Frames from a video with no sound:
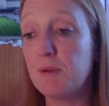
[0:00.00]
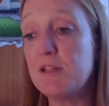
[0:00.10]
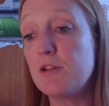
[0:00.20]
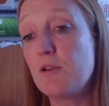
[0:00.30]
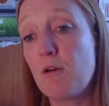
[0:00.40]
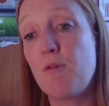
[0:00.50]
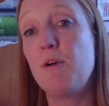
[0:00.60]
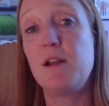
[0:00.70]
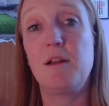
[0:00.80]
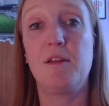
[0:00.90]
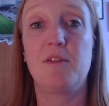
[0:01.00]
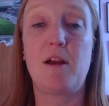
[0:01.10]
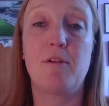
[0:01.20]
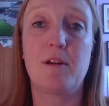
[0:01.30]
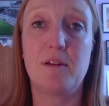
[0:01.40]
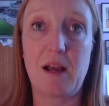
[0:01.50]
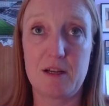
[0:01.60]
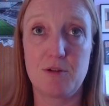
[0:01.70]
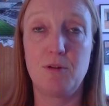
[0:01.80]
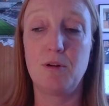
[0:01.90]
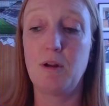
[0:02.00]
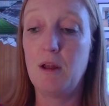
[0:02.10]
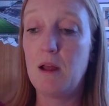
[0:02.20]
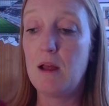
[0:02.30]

We did not go into this arrogant at all.